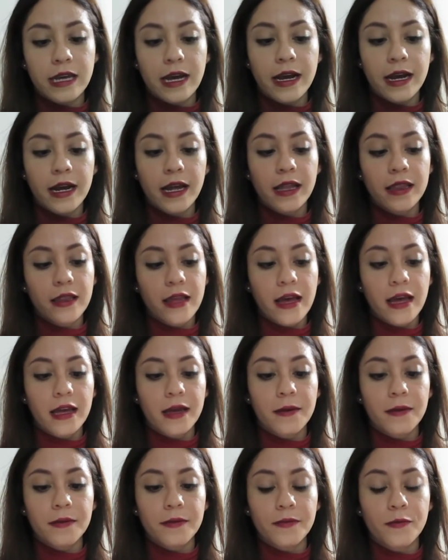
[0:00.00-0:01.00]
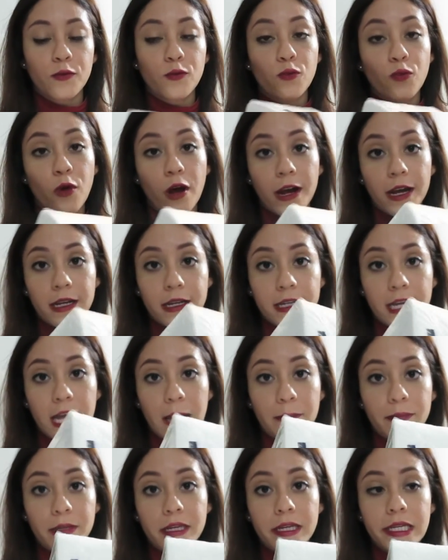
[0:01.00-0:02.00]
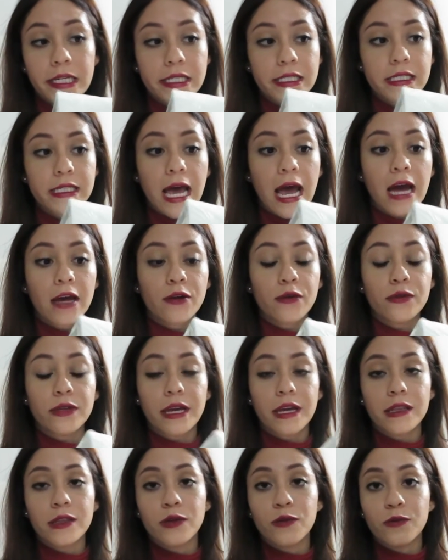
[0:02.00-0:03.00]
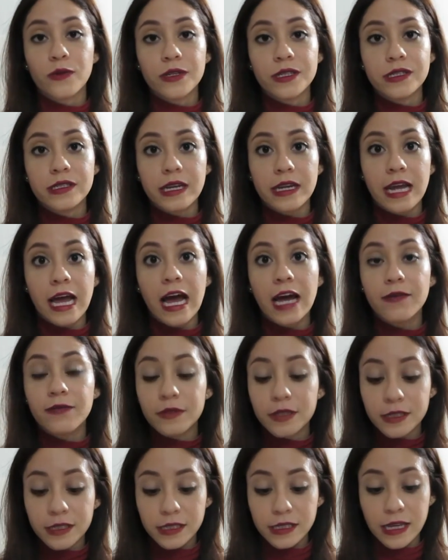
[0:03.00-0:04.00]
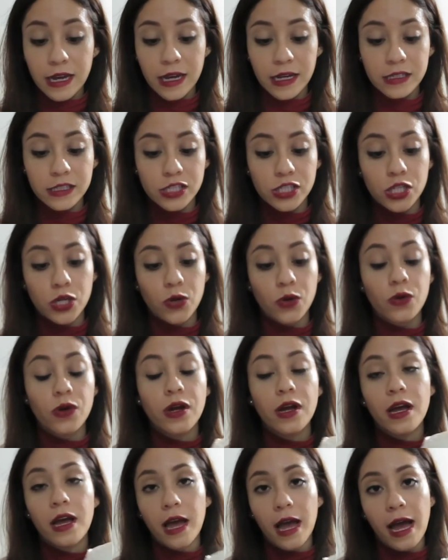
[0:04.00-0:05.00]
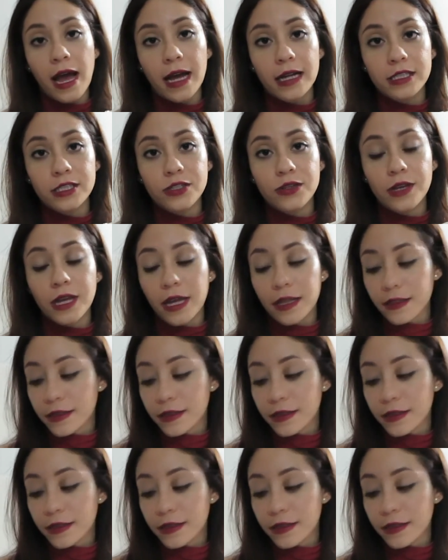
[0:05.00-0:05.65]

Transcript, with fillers: I like white napkins, I don't like the ones that have the sign, so had to get